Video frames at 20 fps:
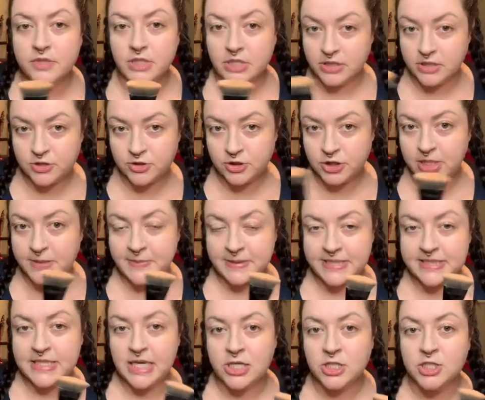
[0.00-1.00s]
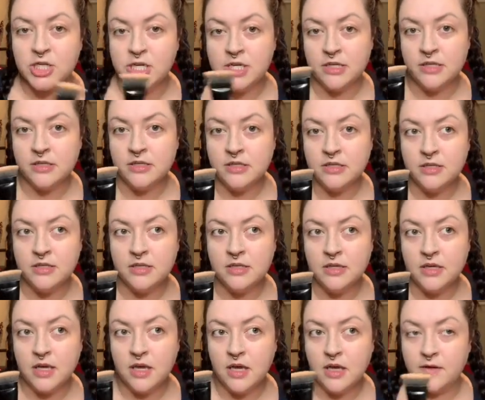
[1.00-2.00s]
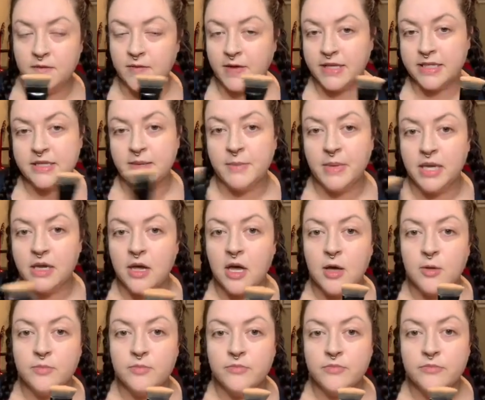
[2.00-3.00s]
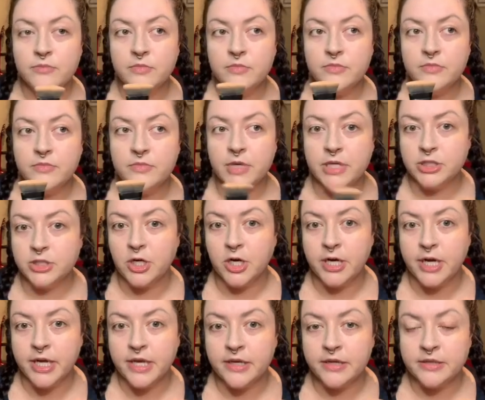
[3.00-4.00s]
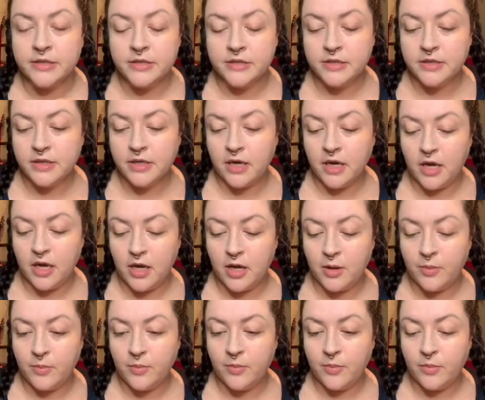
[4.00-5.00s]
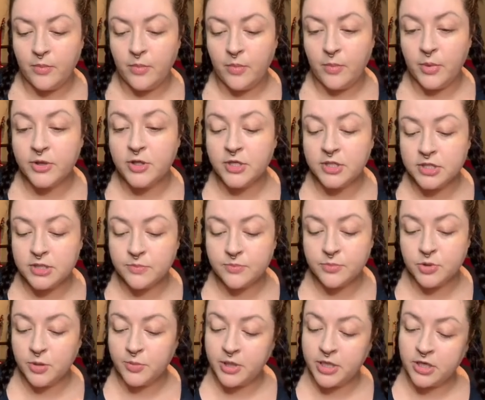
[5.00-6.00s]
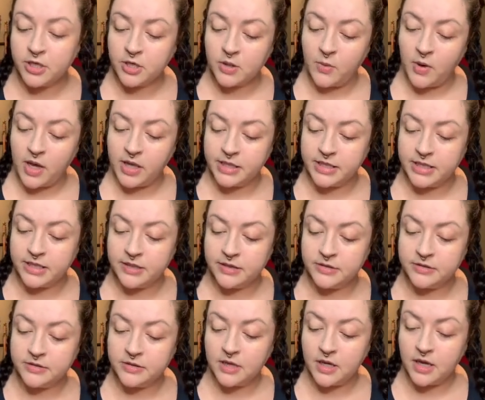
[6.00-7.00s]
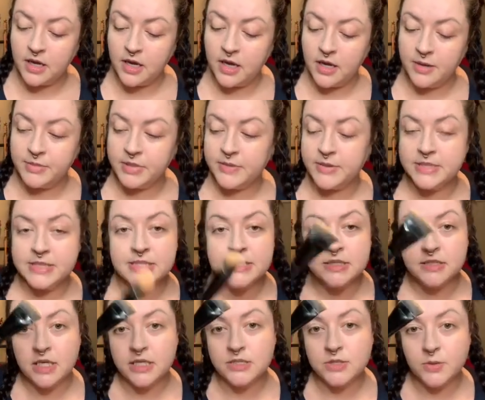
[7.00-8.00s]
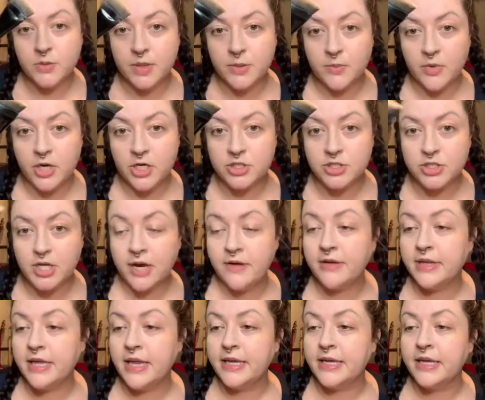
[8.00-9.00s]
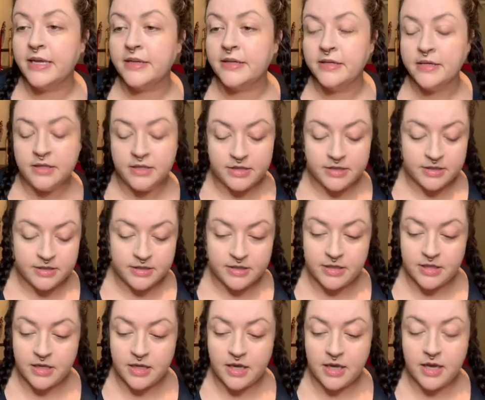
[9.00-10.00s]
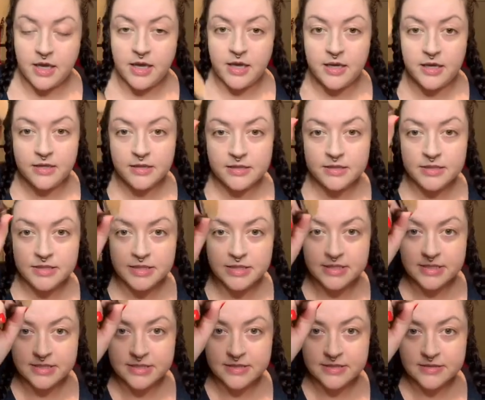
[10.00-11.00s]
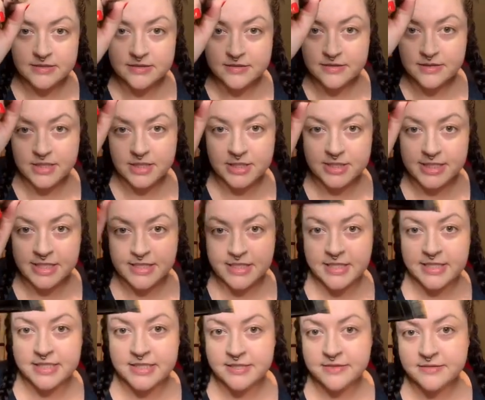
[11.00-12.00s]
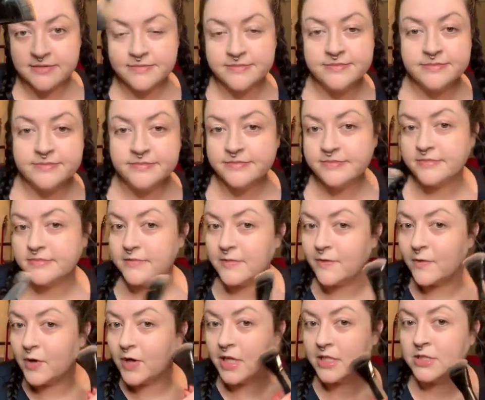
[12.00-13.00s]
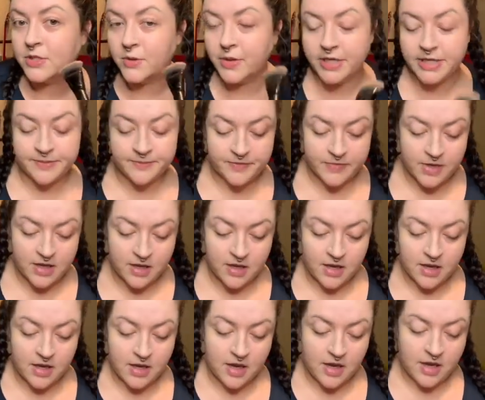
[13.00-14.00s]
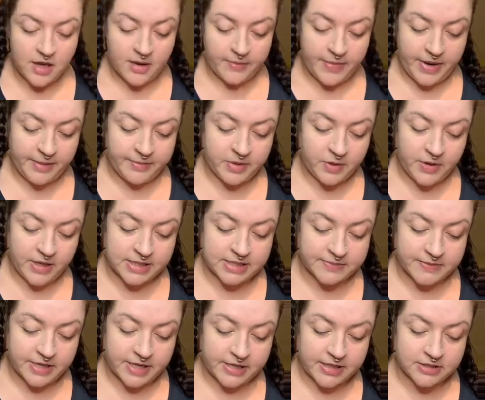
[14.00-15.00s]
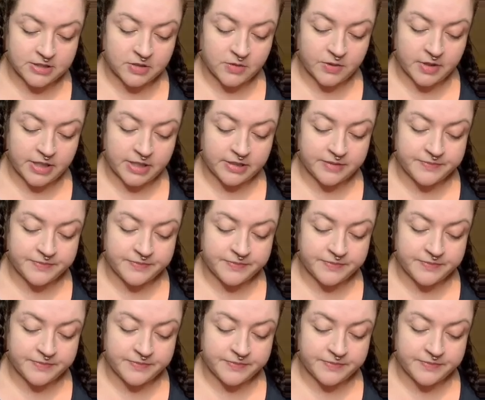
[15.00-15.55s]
cheapest section of like the makeup in Target. But they're pretty good quality. Anyways, this is a contouring brush. I really like it. It looks like this for contouring. I'm no expert at contouring,